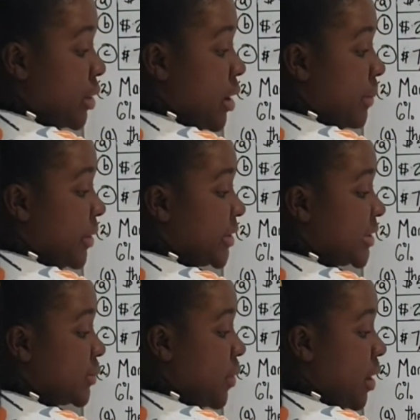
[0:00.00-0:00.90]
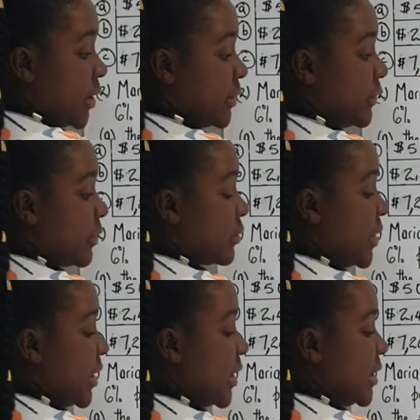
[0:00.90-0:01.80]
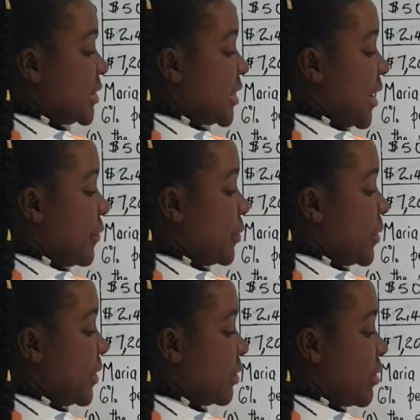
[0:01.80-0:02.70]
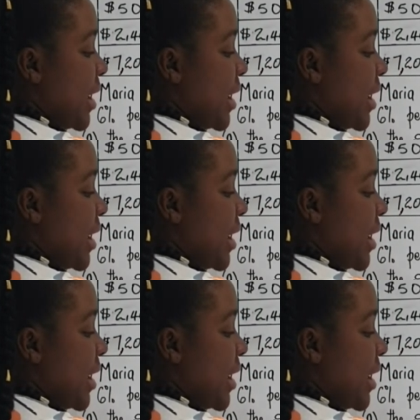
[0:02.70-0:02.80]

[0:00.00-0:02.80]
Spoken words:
plus 1, 3. So that would be 3